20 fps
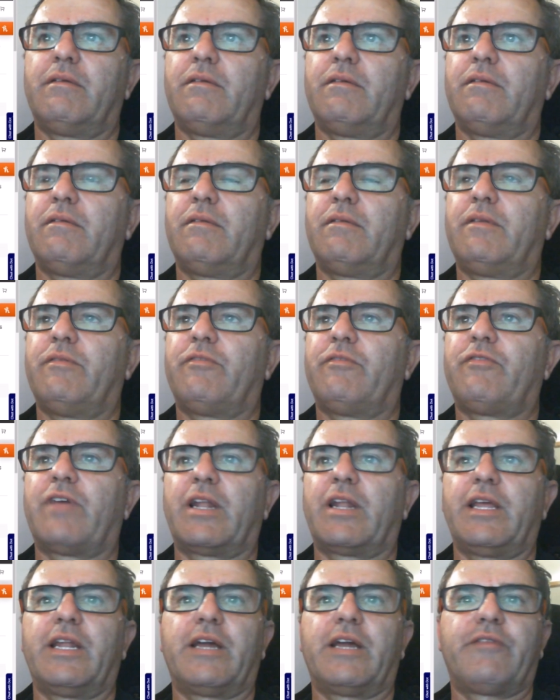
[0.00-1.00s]

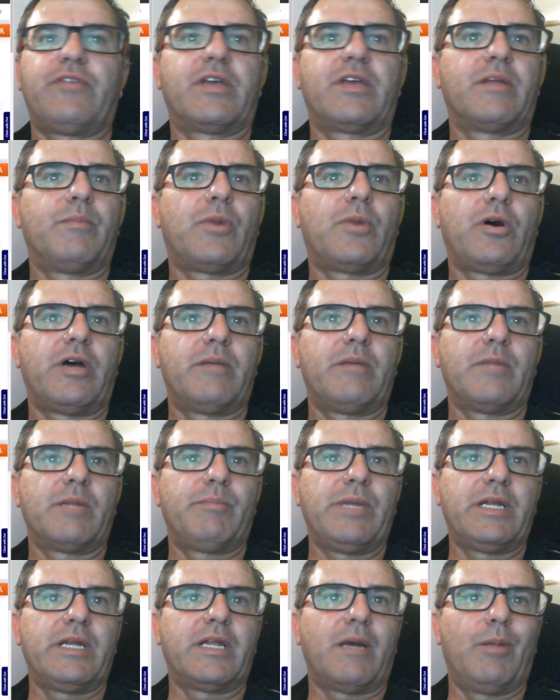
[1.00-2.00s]
funnily enough, you can buy them at
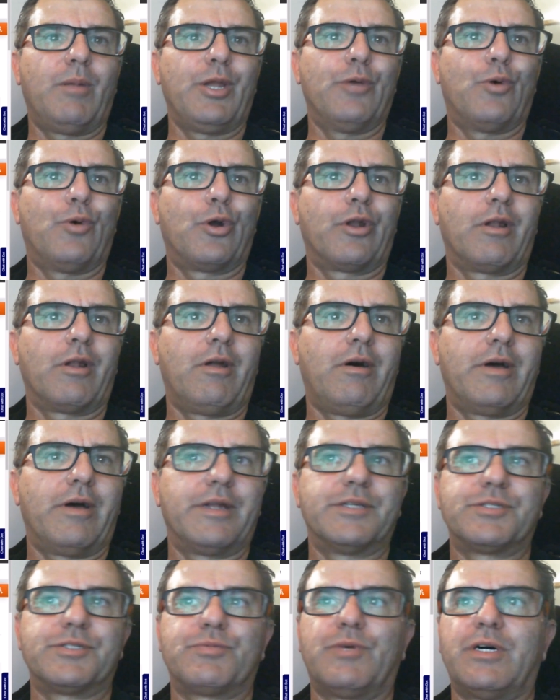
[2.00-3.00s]
Big W online
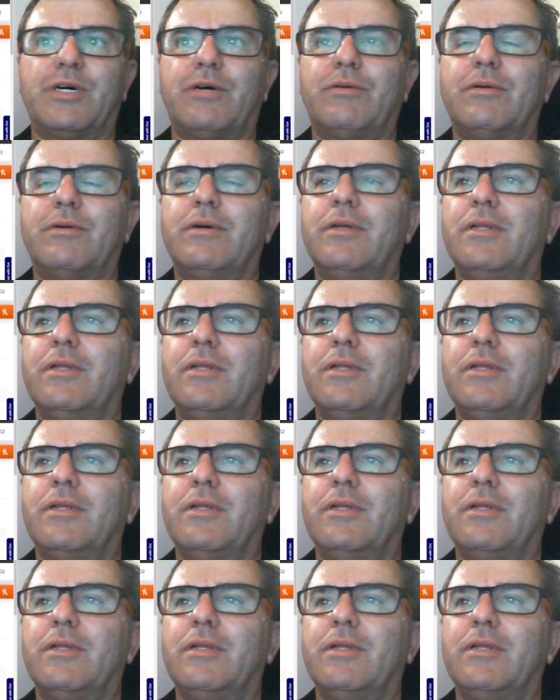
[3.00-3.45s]
as well.